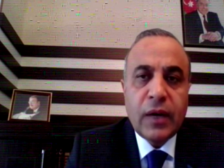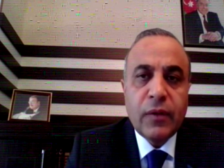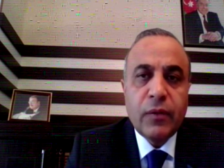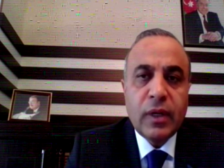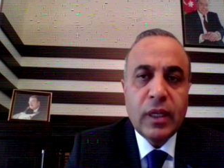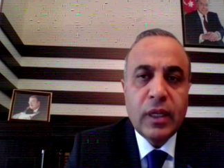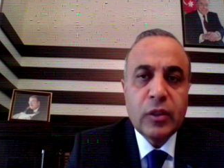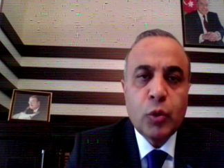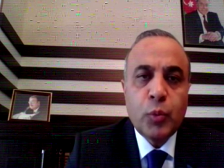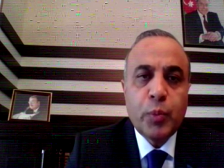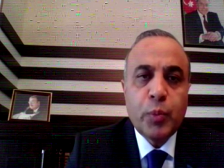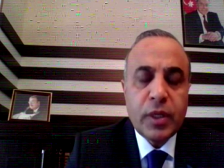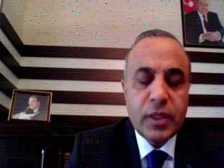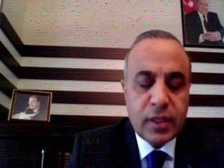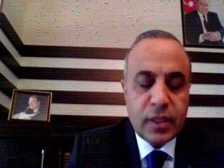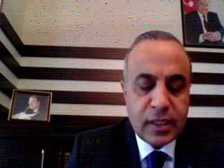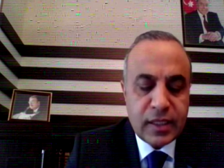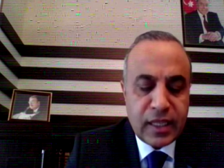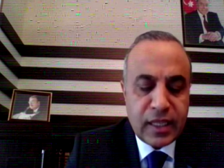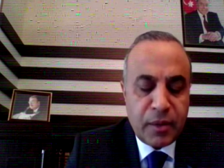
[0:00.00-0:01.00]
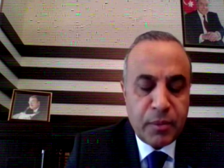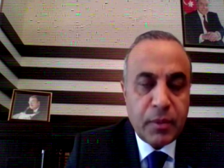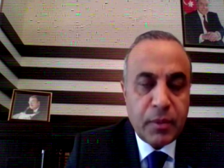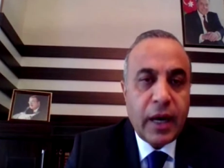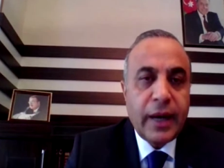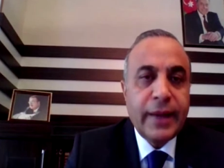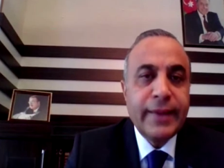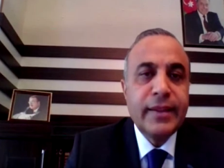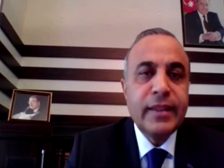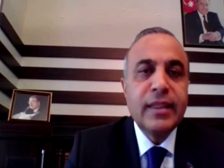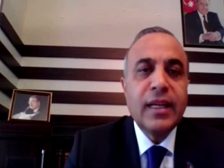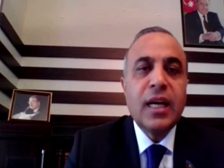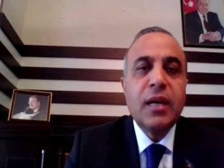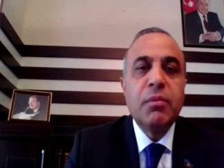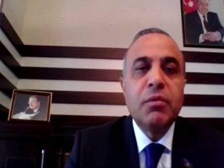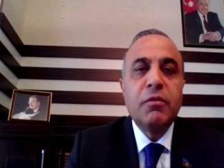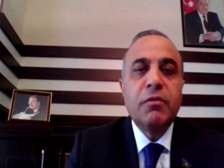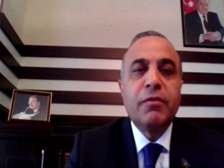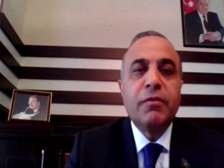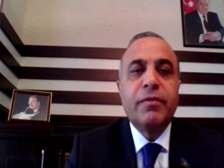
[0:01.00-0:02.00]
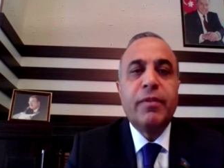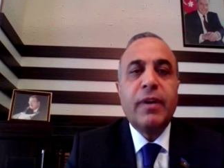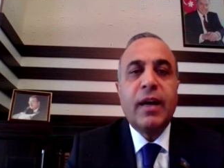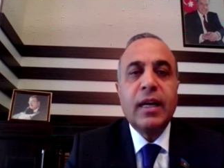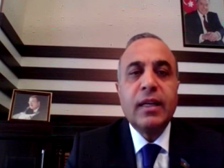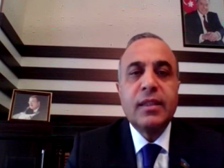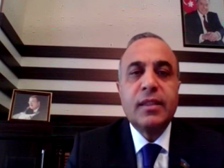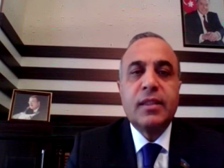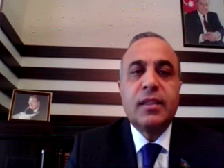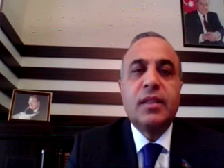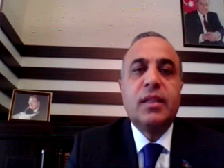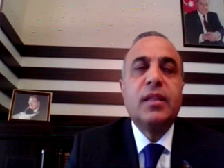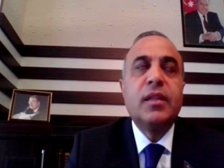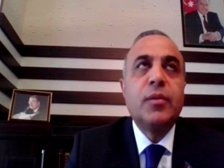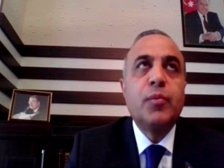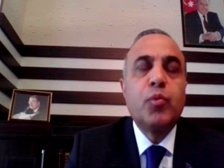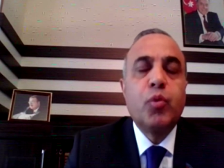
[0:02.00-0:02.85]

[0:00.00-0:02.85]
I would like to present some undeniable facts